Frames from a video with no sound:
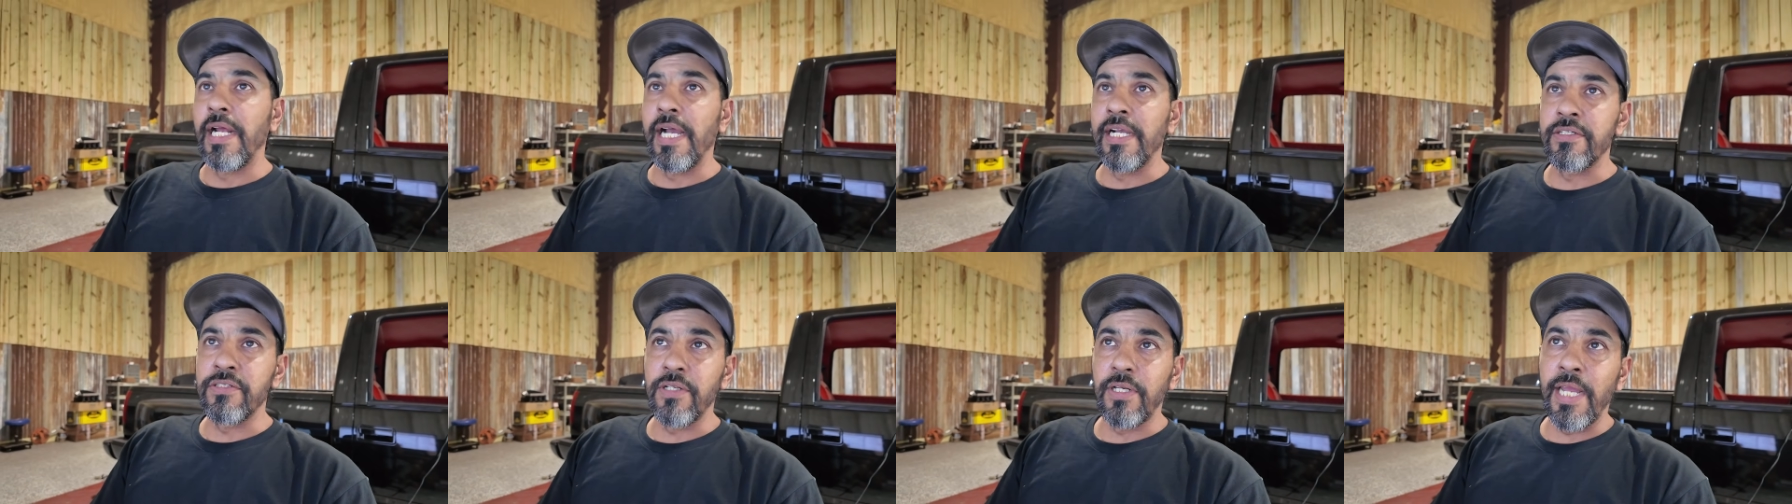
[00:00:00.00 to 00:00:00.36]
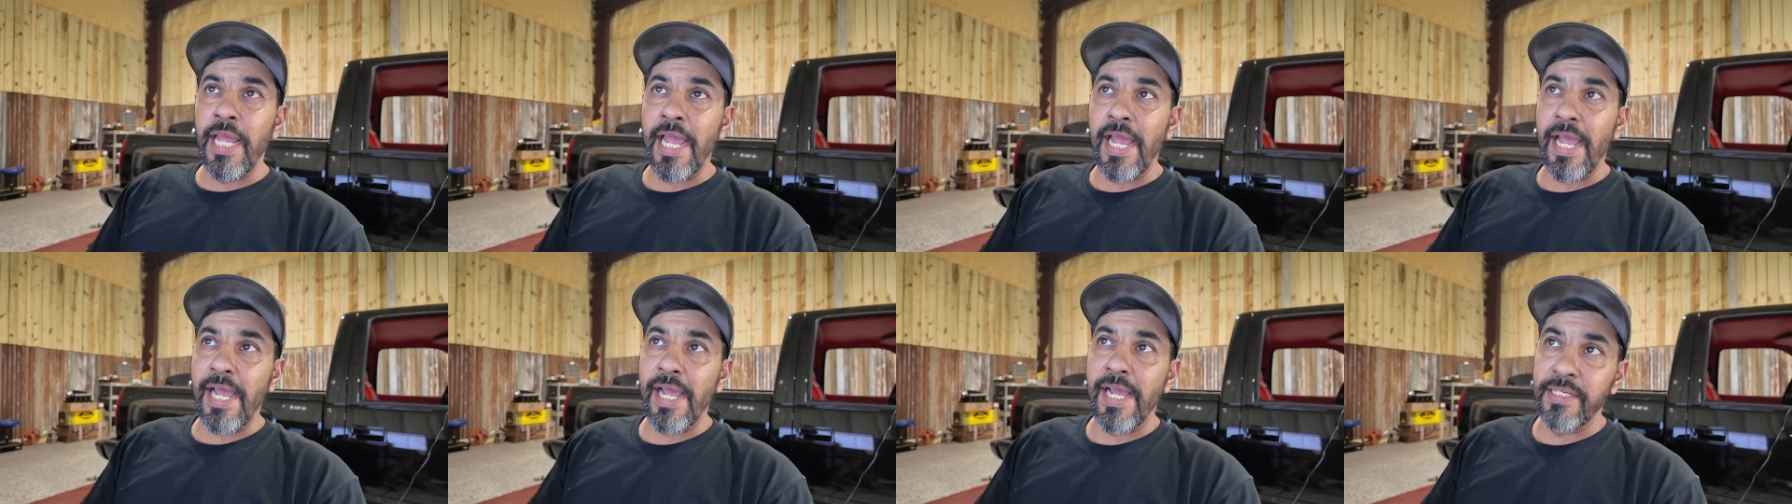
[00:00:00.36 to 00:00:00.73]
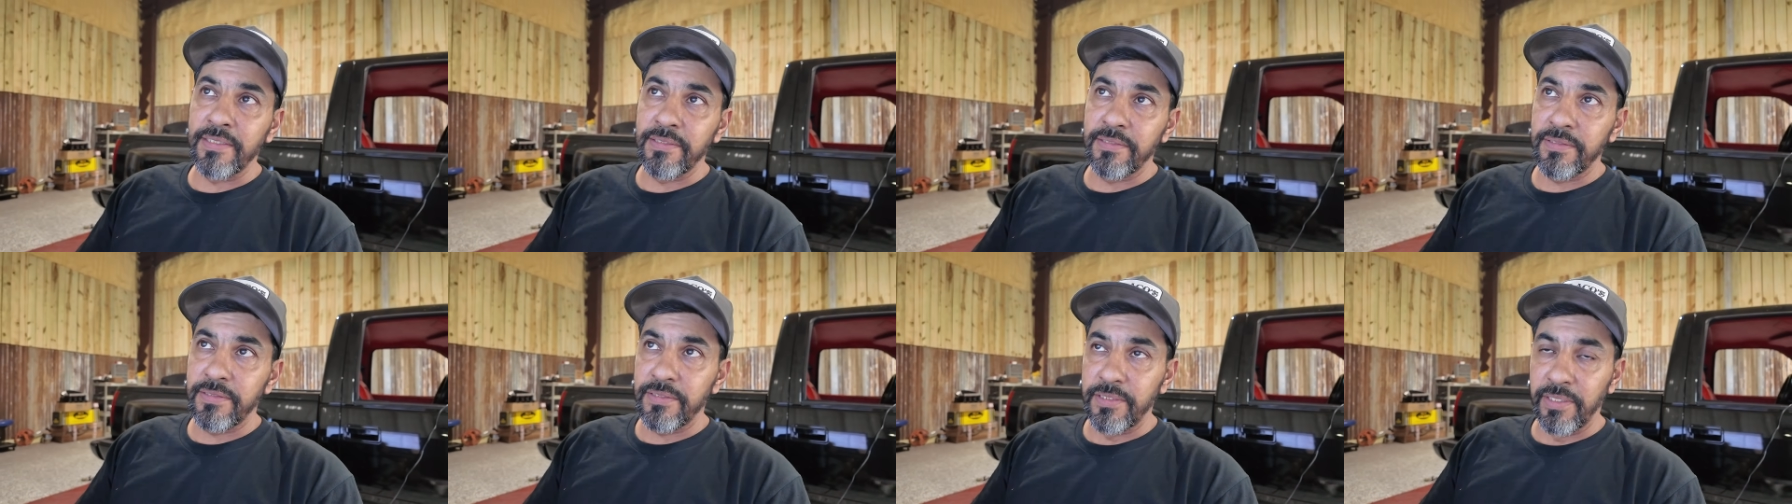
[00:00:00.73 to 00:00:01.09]
actually
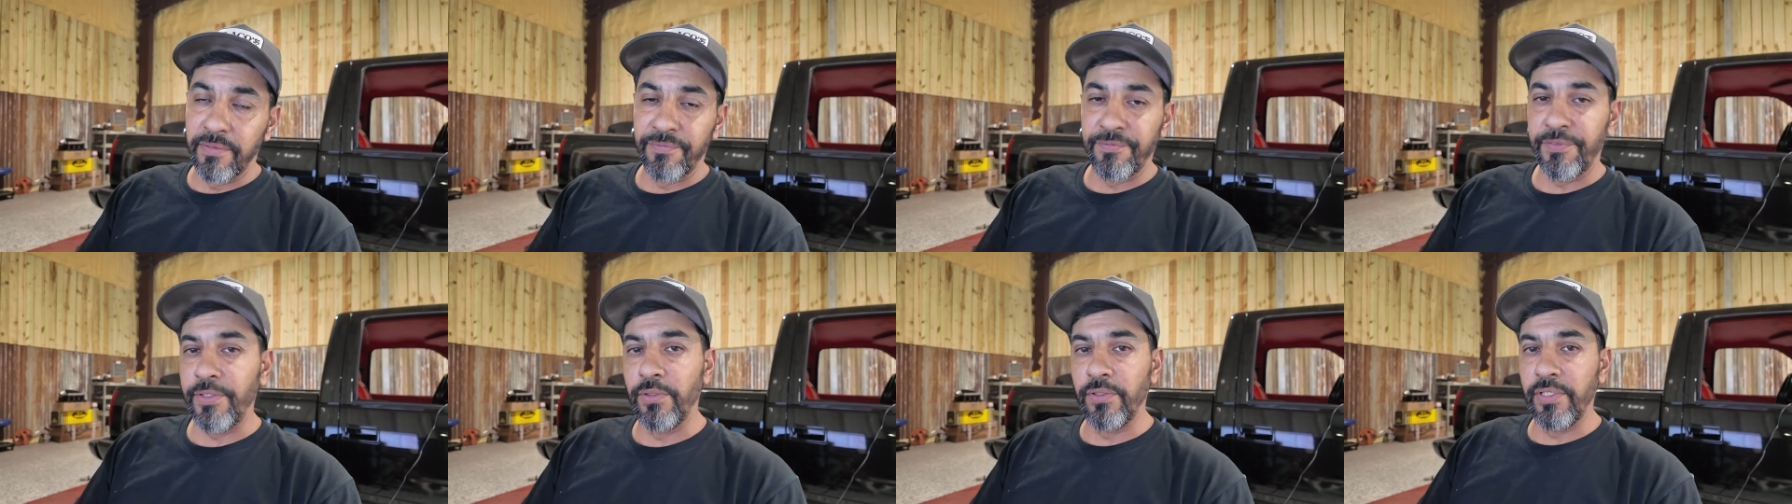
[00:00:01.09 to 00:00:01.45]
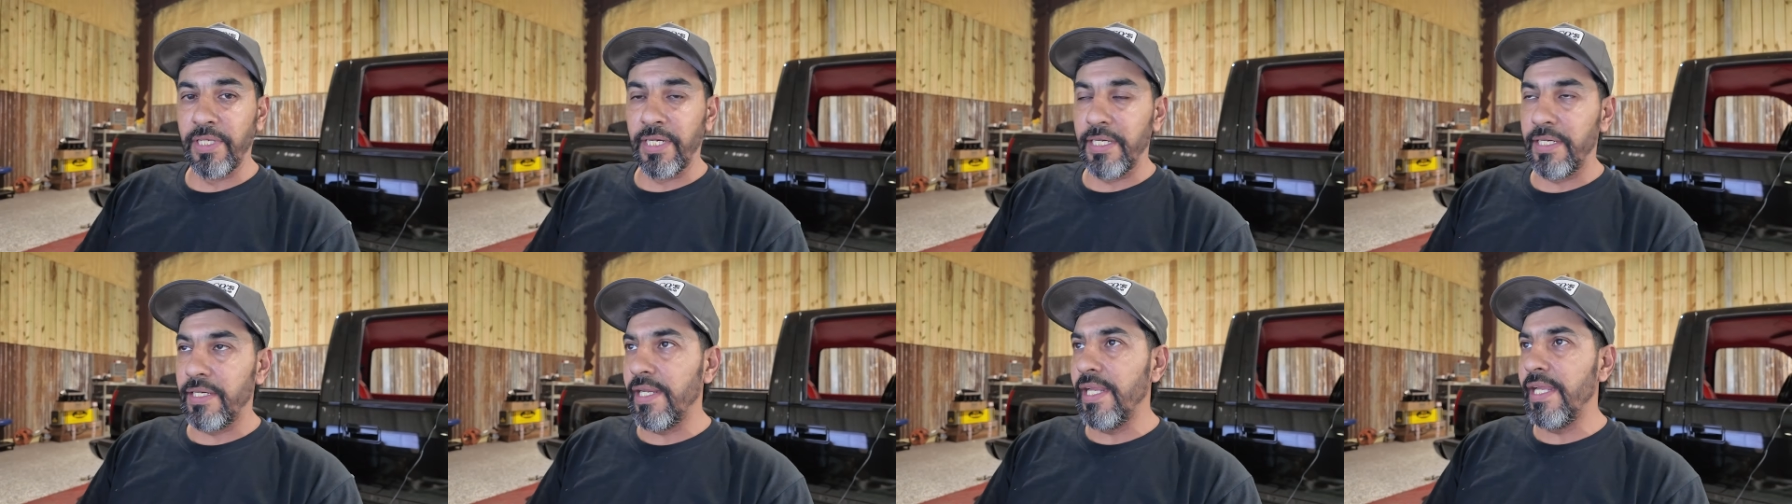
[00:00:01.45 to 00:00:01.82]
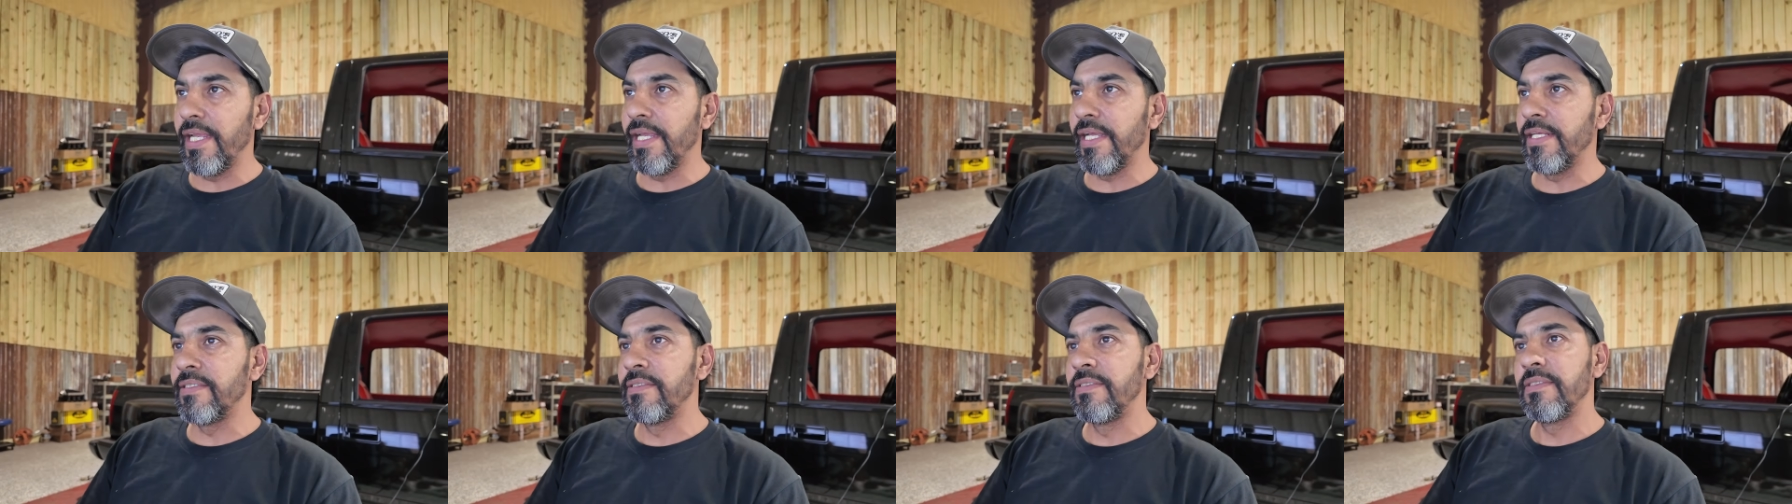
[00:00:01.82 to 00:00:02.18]
has the fuel that it
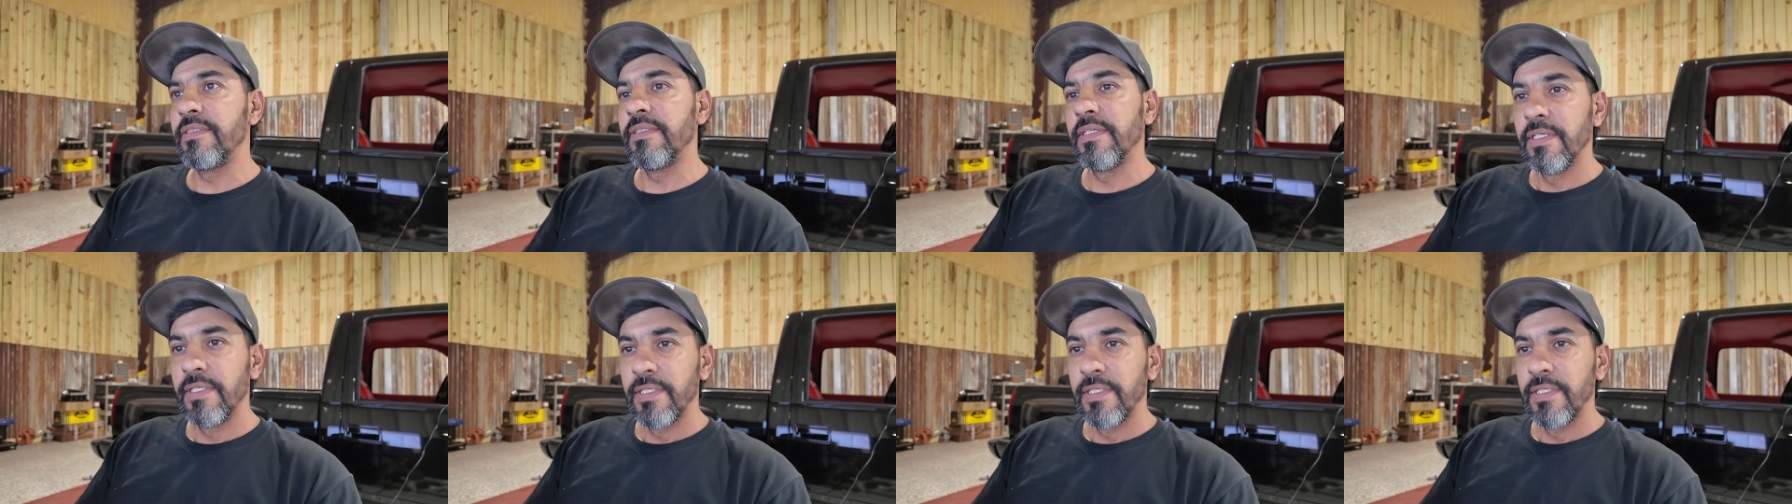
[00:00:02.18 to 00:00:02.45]
needs,